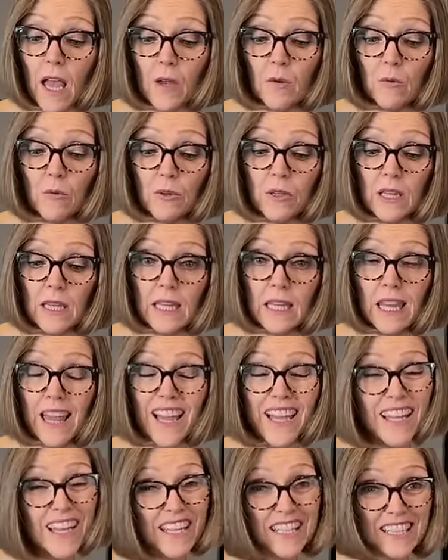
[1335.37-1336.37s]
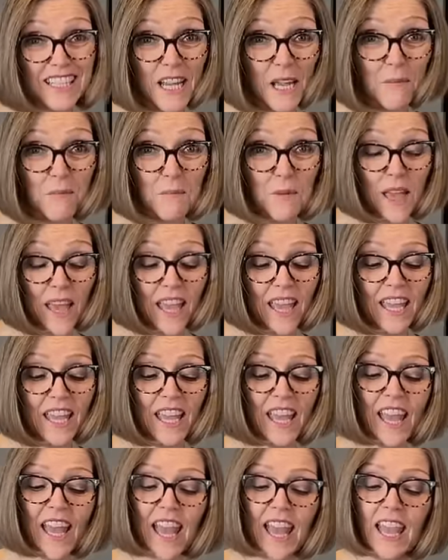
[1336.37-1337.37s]
I really like tempeh,
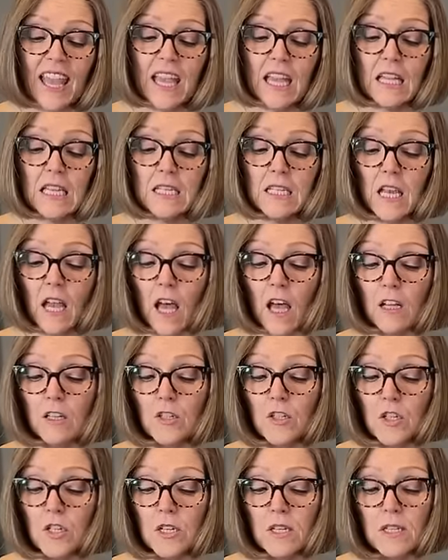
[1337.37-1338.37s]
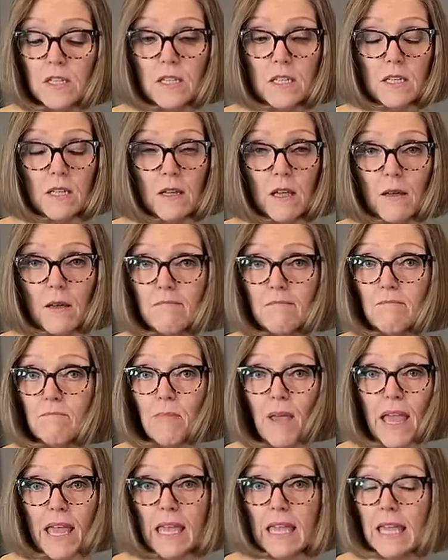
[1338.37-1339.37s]
and I'll just
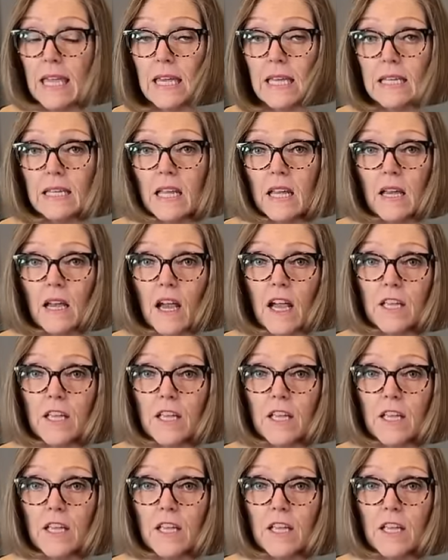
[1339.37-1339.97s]
bake it.